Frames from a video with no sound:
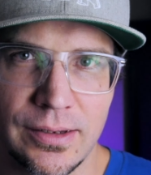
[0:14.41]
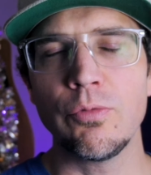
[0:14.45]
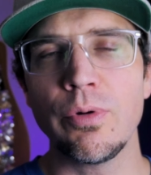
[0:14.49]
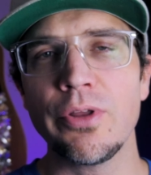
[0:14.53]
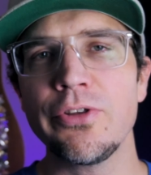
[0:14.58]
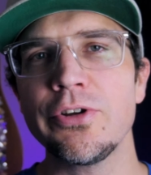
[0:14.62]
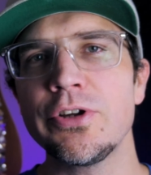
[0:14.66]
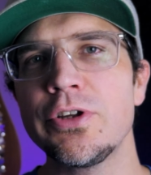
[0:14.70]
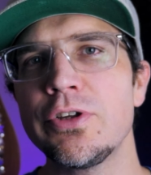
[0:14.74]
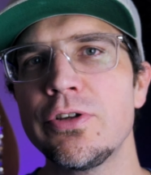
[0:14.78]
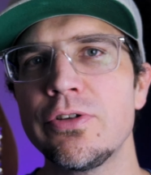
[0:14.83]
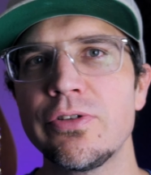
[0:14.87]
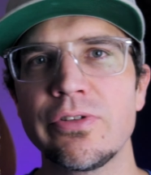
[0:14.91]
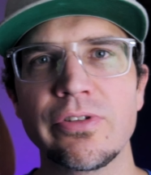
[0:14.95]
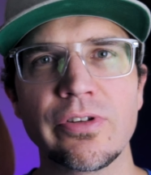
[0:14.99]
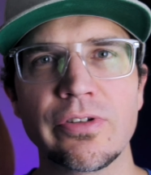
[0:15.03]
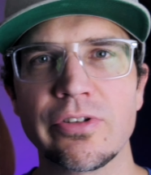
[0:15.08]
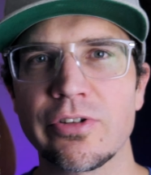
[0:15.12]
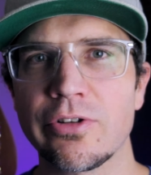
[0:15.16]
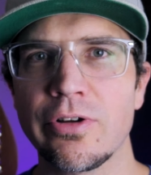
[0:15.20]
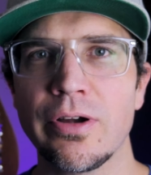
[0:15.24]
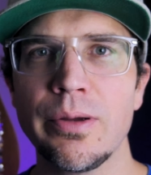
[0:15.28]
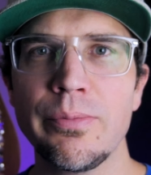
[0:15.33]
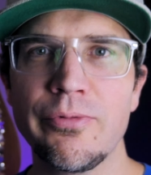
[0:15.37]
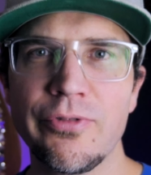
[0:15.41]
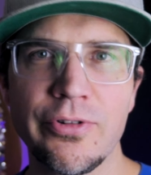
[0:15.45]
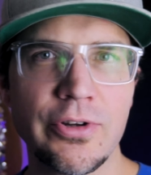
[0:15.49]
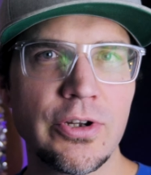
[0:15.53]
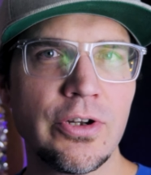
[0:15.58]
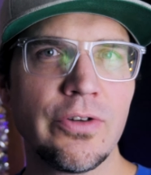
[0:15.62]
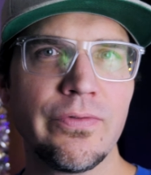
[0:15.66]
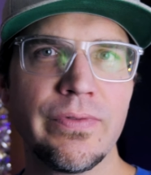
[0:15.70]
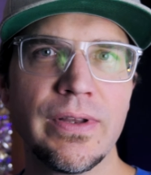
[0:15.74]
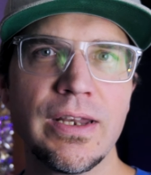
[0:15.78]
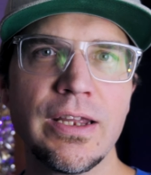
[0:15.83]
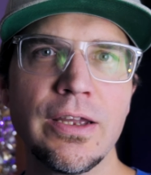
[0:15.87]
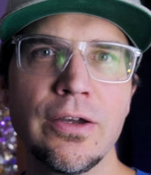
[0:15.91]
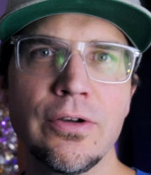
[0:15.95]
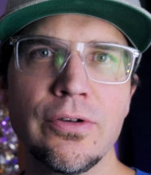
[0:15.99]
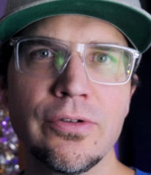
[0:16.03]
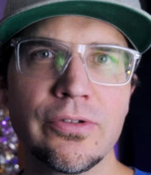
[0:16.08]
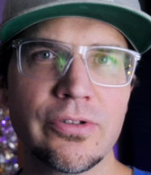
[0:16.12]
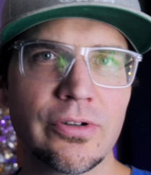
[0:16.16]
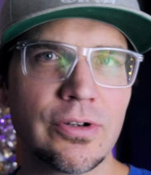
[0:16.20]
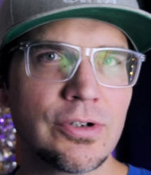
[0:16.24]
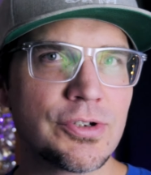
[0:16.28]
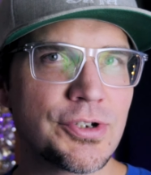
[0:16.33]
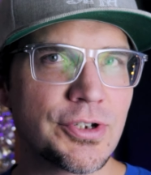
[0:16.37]
Whether you use a script for your
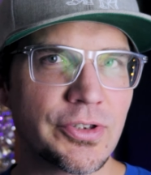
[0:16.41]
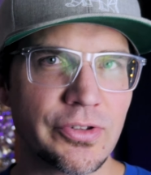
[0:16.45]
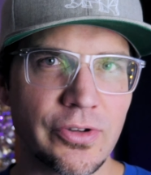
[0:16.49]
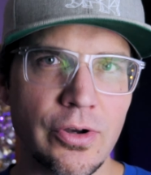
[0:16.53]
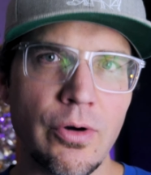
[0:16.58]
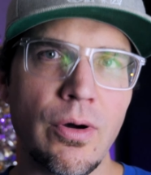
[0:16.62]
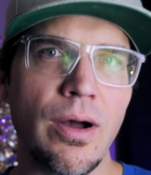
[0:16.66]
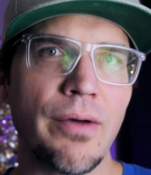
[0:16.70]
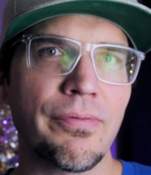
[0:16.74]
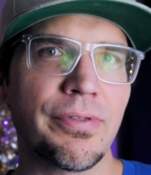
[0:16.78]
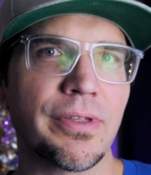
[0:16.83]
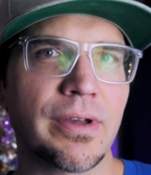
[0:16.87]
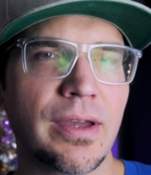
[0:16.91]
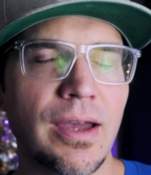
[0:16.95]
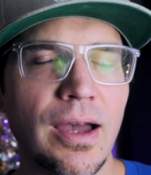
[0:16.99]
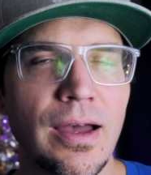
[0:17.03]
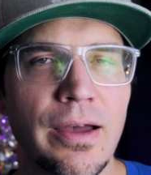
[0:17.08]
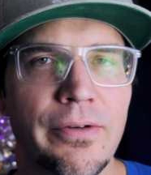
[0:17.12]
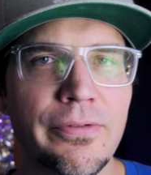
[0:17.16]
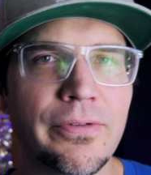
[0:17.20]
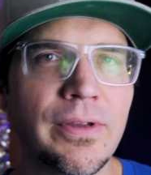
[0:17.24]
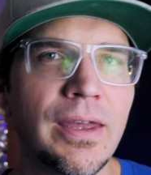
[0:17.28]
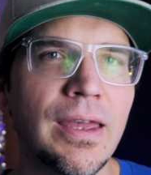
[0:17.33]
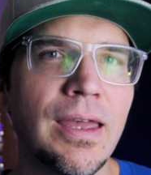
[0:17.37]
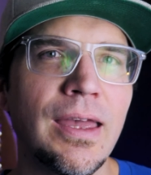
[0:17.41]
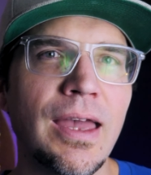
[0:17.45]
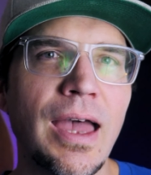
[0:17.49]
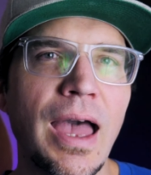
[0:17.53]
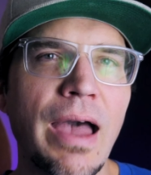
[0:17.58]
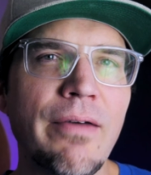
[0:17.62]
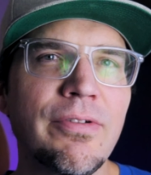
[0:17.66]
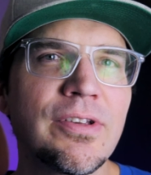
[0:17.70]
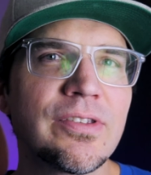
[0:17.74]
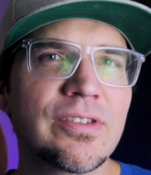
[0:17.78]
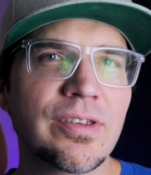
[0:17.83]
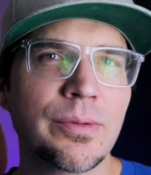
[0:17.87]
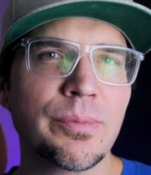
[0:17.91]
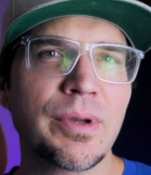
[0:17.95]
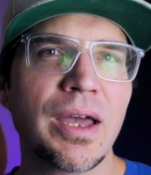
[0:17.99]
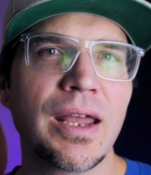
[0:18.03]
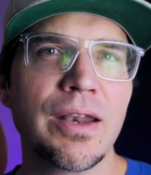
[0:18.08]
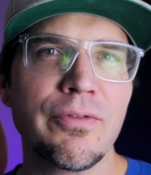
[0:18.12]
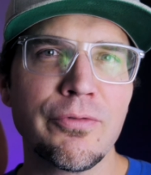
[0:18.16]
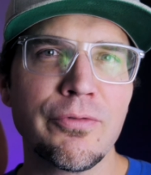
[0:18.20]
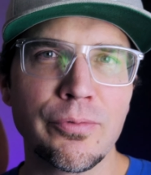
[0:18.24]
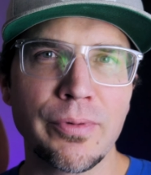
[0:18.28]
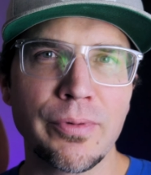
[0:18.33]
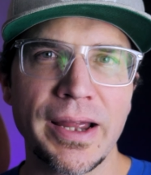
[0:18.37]
videos or just go off the cuff, having some kind
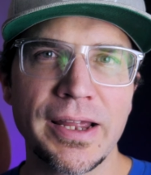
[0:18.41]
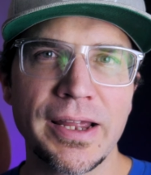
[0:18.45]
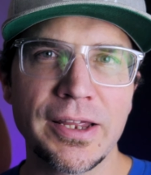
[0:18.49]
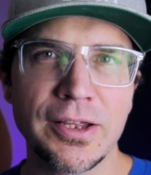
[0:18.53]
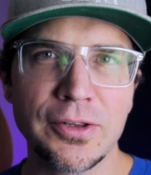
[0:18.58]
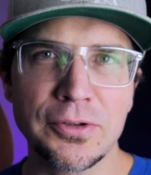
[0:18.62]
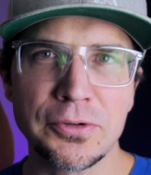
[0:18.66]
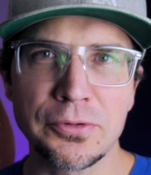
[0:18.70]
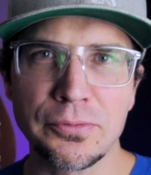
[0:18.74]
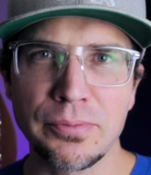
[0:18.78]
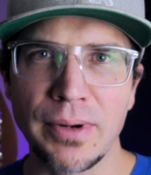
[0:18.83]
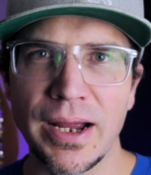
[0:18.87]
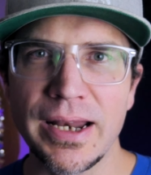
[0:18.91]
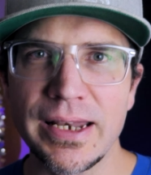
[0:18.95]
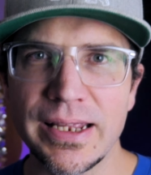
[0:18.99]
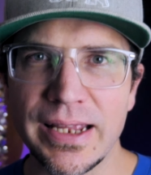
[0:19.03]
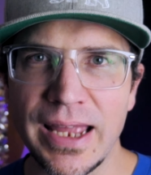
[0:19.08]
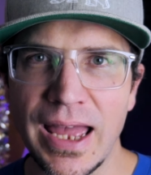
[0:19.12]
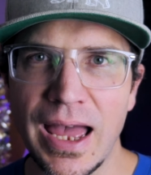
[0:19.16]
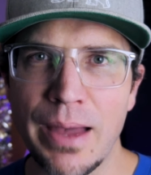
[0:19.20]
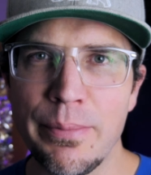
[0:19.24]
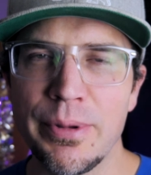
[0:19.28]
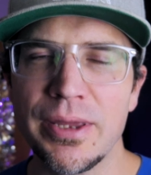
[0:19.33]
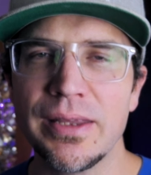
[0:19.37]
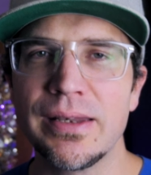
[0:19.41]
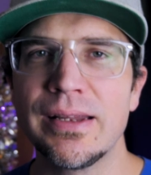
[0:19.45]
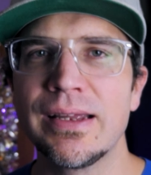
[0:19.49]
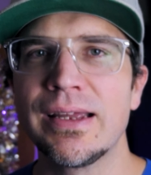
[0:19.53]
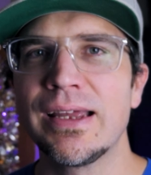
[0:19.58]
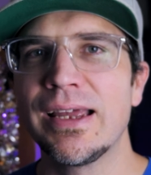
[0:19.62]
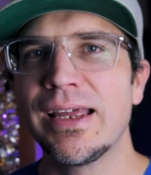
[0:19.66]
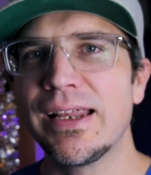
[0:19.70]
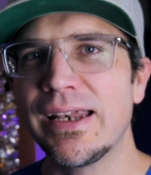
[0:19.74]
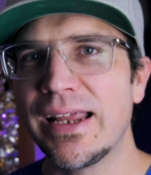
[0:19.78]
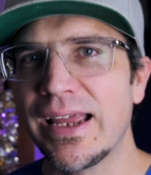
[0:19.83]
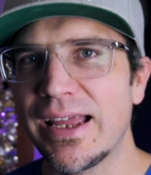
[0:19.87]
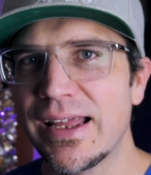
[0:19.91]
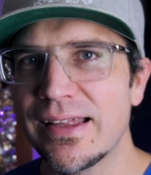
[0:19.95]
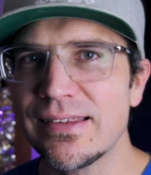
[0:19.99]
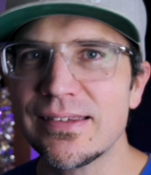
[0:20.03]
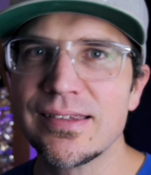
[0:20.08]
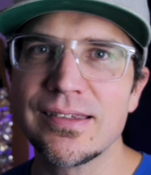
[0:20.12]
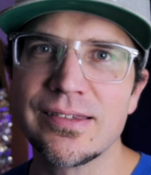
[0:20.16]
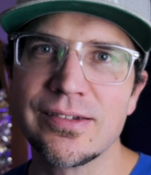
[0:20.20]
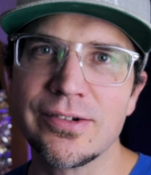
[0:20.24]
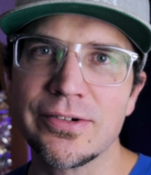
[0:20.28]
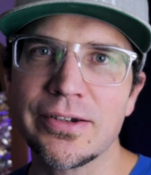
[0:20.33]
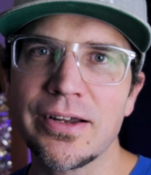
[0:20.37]
of regular writing habit
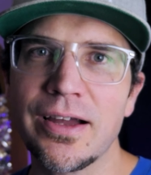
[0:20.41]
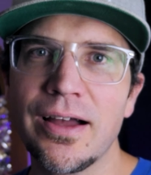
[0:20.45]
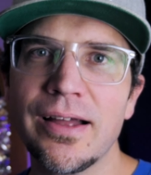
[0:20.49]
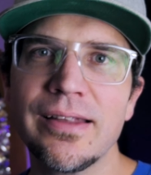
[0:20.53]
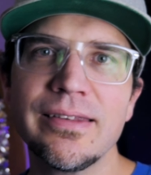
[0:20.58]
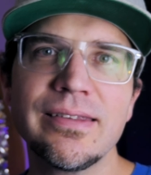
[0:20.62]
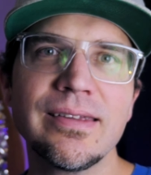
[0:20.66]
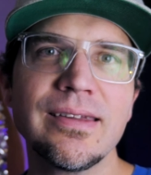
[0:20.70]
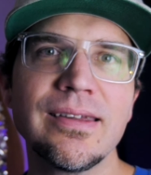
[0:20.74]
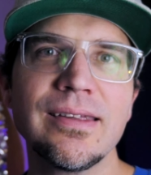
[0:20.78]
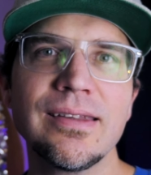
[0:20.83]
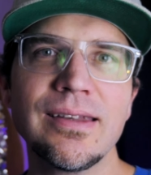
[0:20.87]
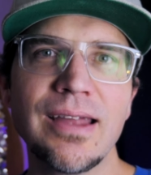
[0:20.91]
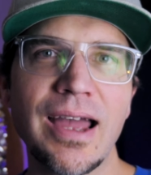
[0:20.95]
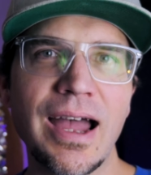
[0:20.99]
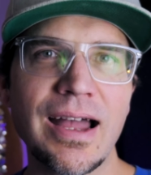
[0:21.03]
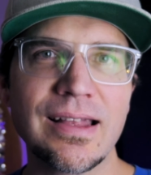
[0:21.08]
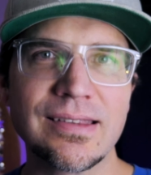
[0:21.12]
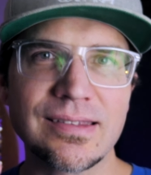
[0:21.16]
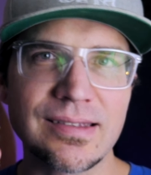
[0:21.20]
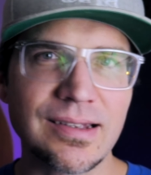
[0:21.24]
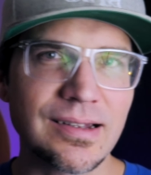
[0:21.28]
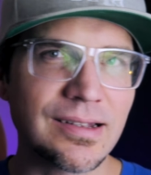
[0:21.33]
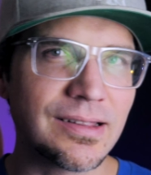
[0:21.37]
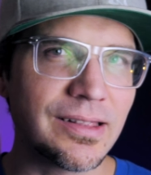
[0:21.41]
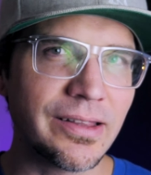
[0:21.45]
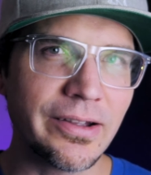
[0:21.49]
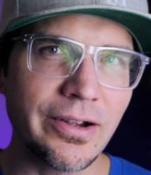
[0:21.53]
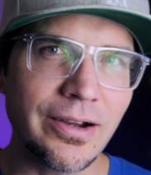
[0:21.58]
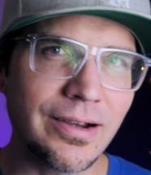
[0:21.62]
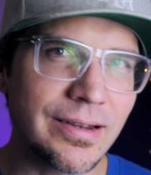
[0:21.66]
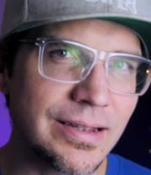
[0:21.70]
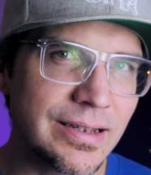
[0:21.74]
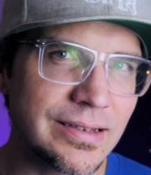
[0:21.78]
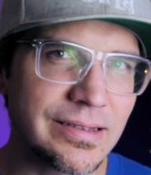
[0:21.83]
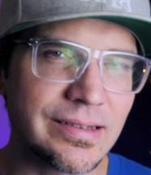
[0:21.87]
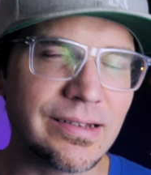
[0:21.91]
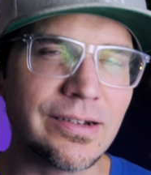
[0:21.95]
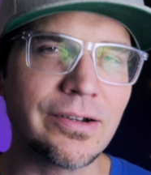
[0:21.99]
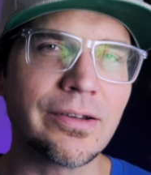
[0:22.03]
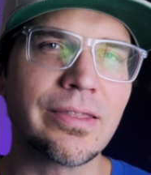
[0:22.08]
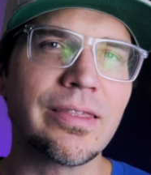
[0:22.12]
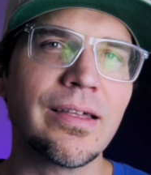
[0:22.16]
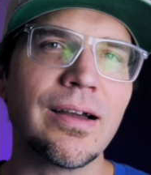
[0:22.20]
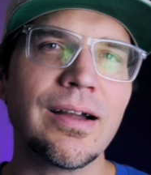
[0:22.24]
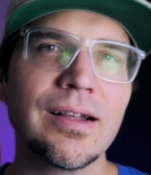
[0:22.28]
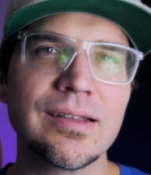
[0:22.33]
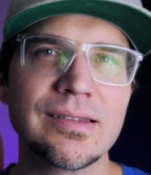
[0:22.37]
enhances your content, adds clarity to your
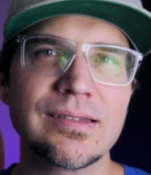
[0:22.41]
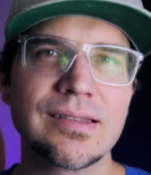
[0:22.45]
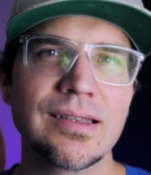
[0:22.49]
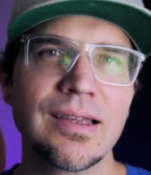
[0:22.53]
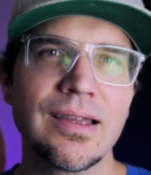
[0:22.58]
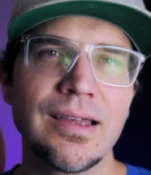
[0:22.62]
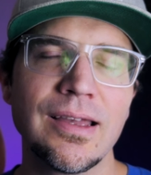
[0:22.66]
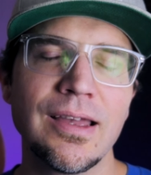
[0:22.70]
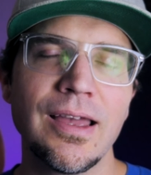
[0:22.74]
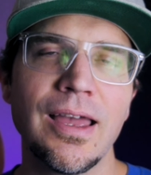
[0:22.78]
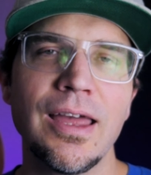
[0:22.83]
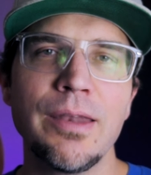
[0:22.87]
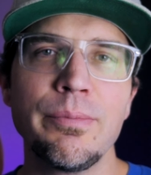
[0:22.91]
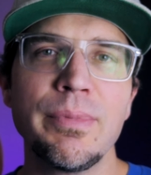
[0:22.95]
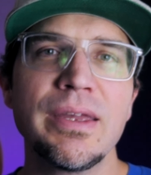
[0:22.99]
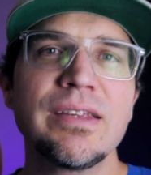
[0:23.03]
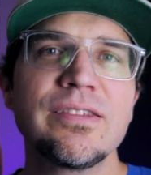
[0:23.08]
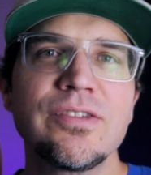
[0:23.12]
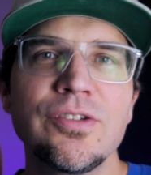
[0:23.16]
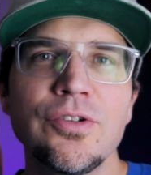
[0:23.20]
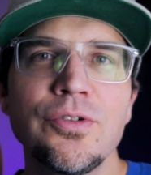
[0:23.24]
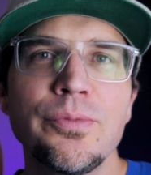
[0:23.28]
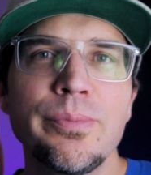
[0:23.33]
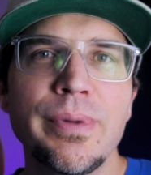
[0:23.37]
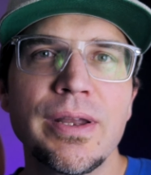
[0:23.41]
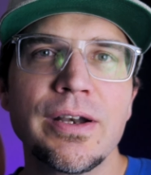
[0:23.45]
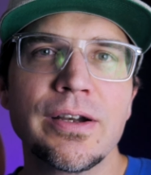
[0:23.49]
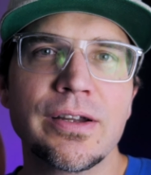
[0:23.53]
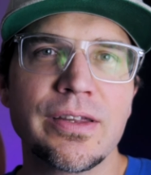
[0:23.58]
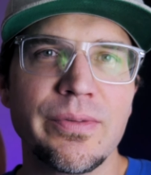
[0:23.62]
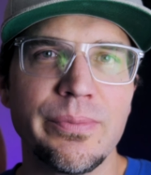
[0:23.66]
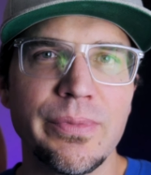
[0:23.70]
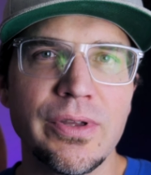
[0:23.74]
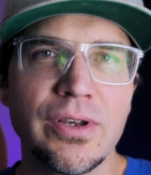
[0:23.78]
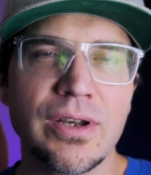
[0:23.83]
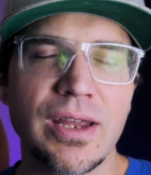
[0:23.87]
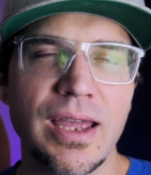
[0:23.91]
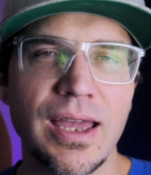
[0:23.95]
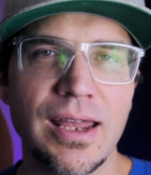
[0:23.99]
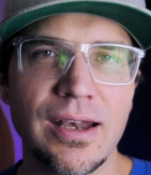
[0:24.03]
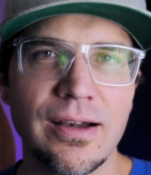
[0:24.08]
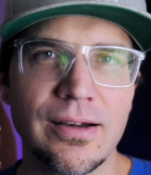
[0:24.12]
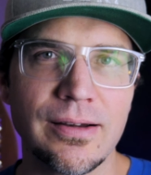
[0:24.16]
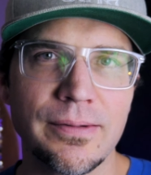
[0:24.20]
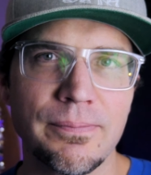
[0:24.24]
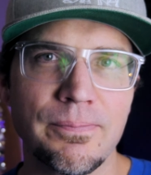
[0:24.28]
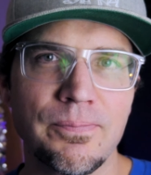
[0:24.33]
thoughts, and makes you a better communicator.